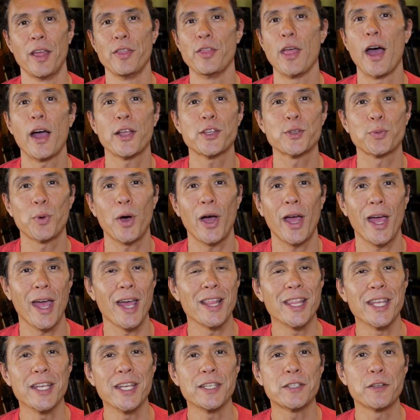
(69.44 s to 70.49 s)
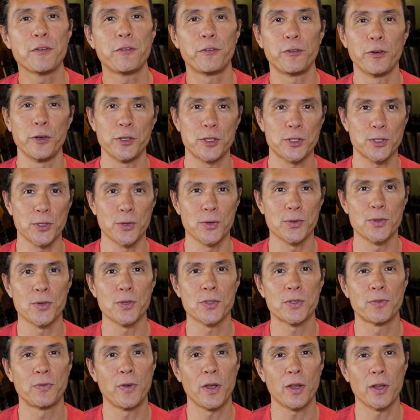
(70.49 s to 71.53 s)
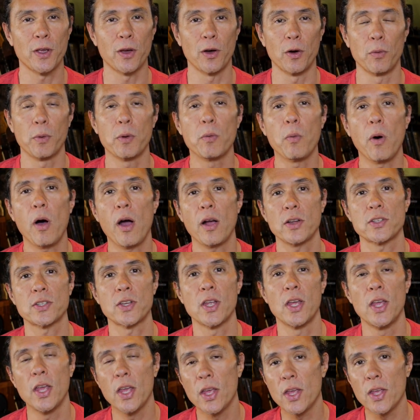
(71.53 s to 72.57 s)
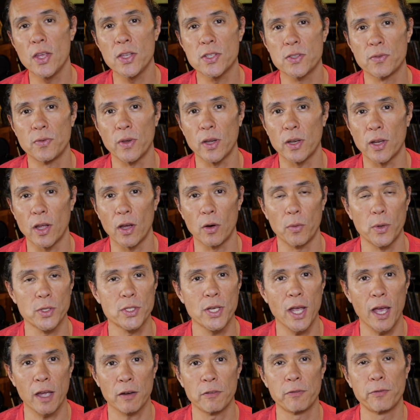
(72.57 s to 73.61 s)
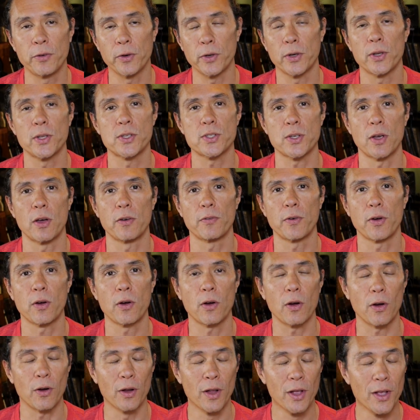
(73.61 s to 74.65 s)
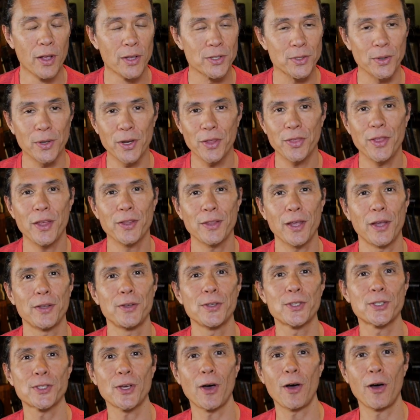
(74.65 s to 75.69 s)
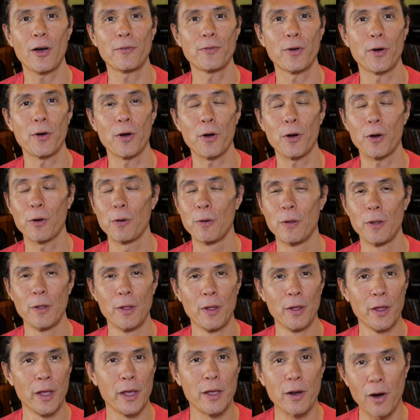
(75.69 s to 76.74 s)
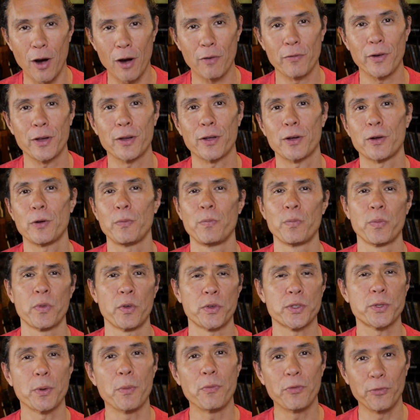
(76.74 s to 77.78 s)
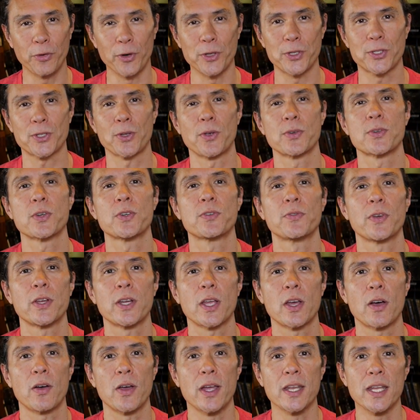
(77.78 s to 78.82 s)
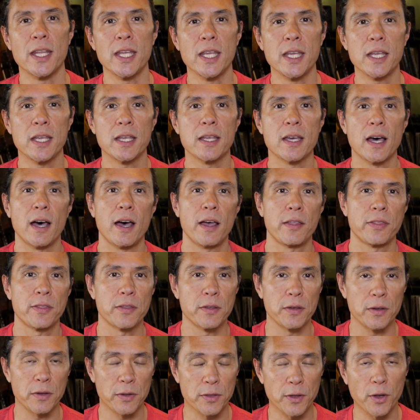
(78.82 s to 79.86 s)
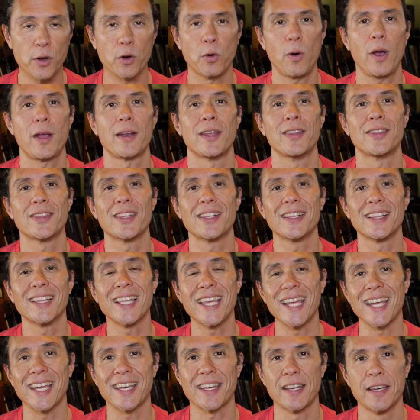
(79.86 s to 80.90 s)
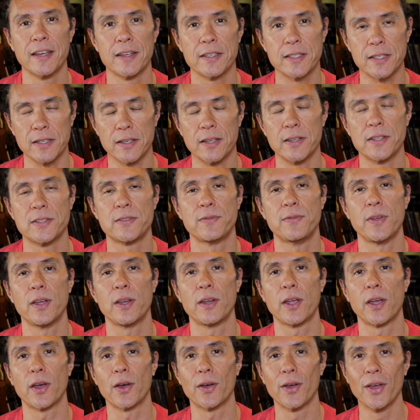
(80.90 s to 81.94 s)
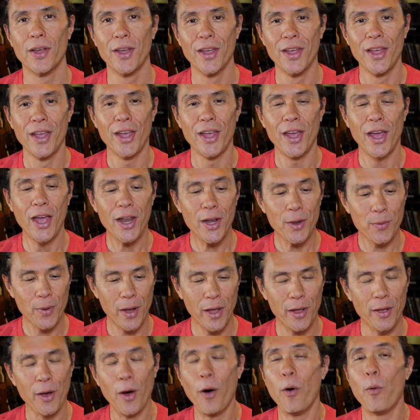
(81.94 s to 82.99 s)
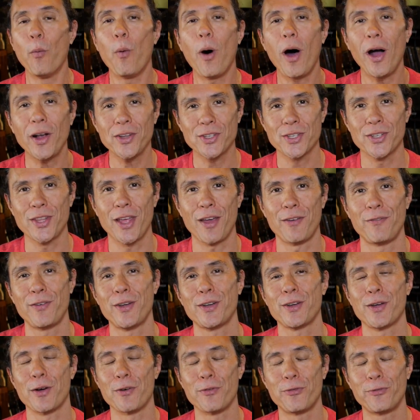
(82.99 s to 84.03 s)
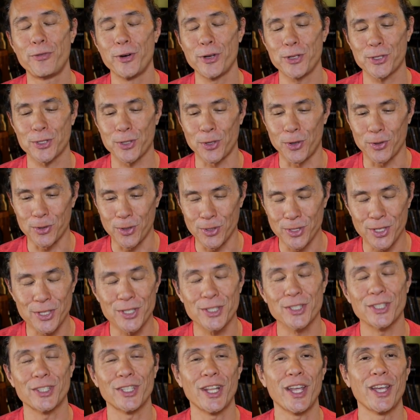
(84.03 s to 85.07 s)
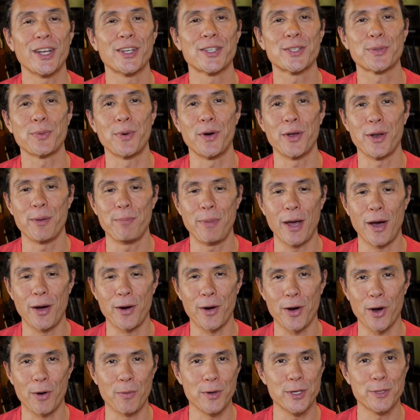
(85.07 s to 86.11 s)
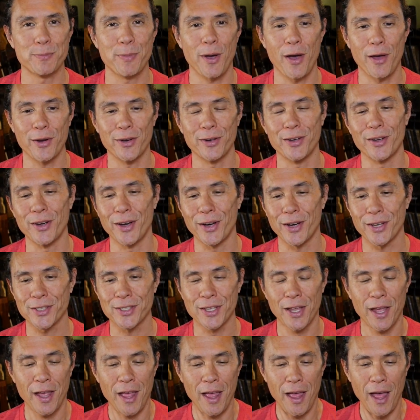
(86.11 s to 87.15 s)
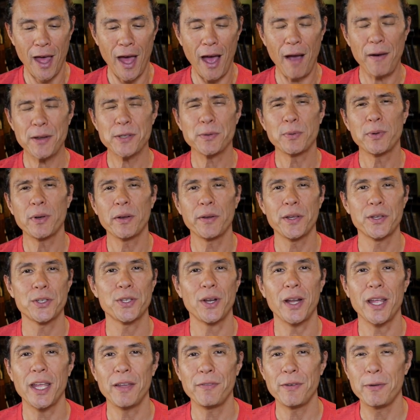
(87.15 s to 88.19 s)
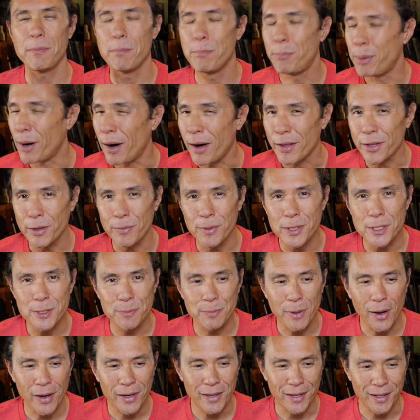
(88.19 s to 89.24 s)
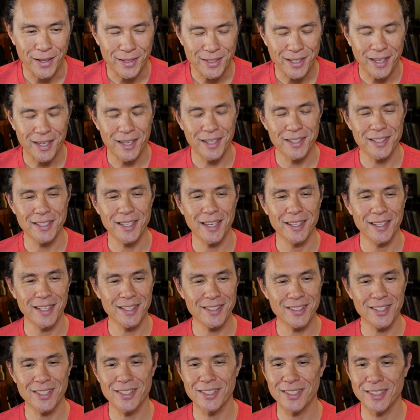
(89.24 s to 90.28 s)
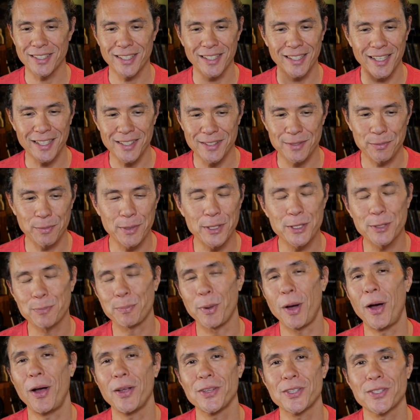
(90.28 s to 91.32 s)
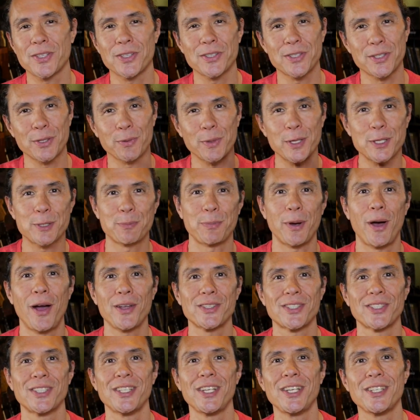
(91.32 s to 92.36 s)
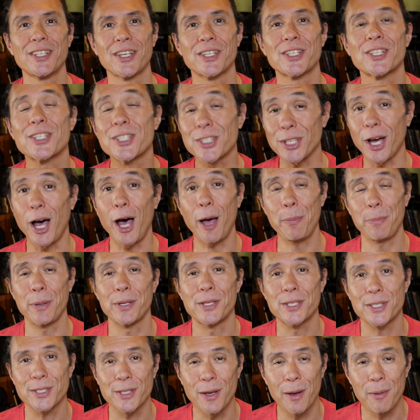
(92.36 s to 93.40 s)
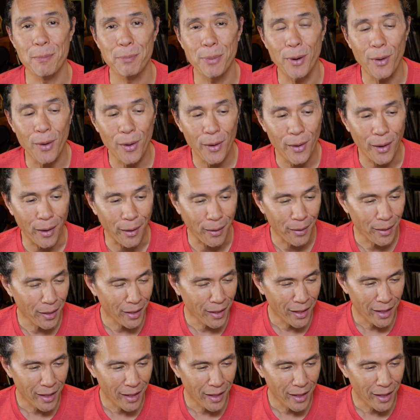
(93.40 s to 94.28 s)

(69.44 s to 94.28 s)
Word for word: And that's why I linked a Foot Soldier's video. We watched his video, which had footage of her. So anything that you saw of her, in our video, some foot soldiers video, and he got the, the credit, the link to his video. Anyway, watching that video of foot soldiers, his latest one about her responding to us, I was wondering should I even bother responding? Because like I said, this just these responses to responses need to stop at some point.